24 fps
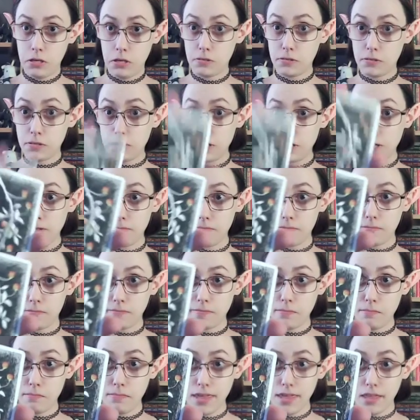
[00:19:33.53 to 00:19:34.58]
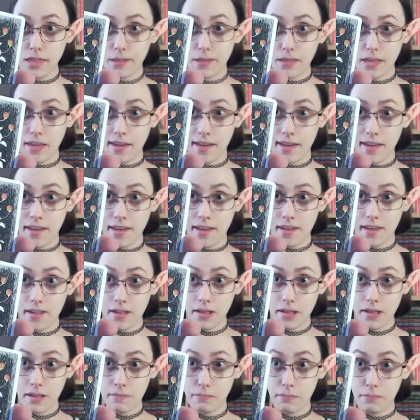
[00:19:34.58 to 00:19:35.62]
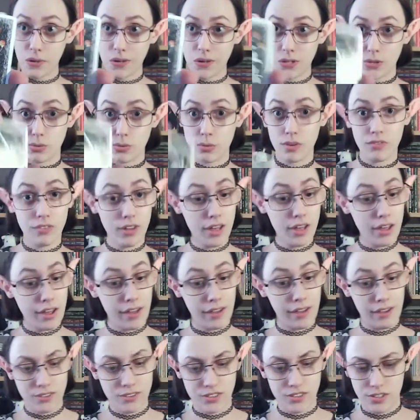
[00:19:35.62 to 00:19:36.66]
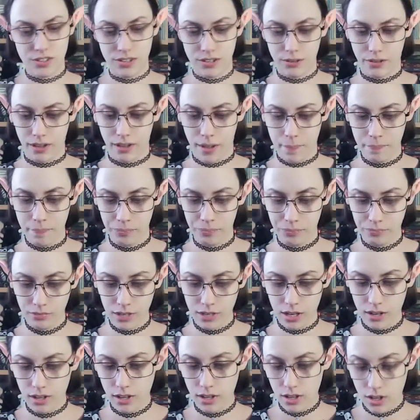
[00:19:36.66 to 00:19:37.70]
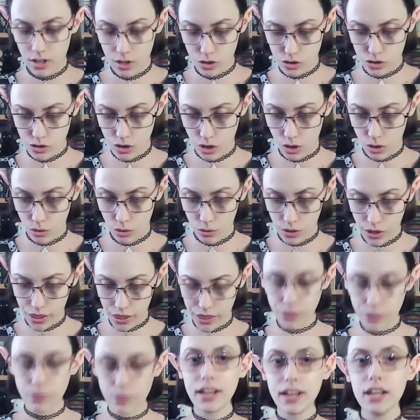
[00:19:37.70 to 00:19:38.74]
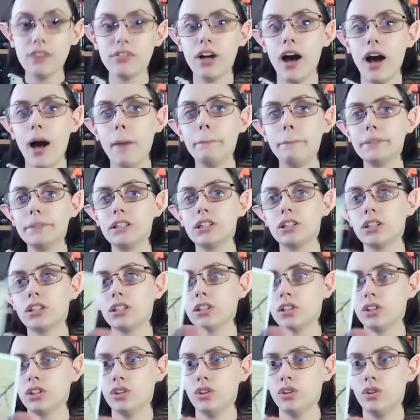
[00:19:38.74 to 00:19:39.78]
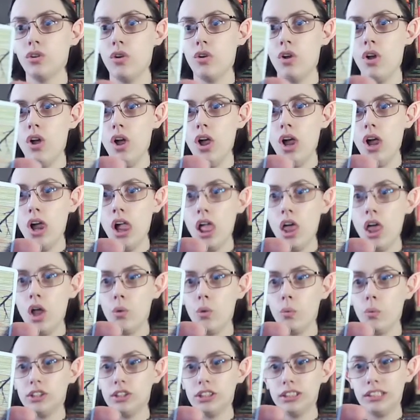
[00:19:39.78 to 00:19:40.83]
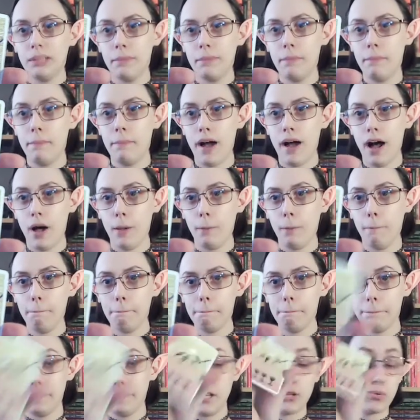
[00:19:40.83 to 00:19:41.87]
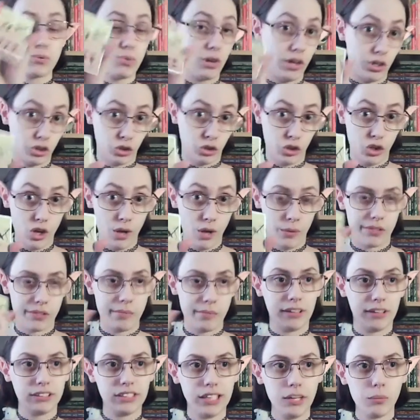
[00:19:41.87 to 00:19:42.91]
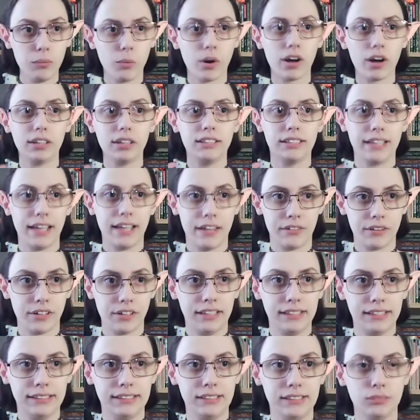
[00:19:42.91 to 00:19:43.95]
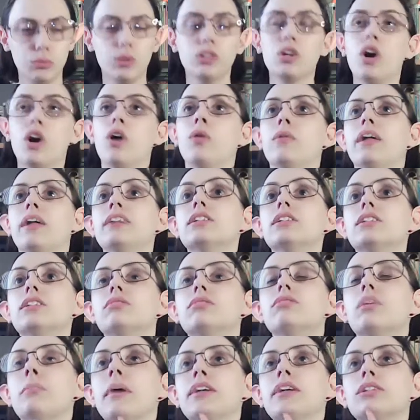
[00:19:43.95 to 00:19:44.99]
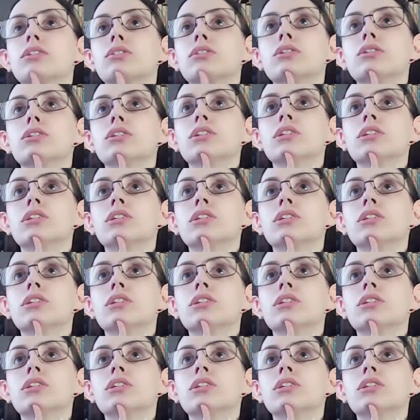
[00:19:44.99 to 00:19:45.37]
Seem familiar, but it's reversed. Okay. So Three of Cups, which is about this one actually, no, it's about teamwork, togetherness. Well no, that's the Pentacles.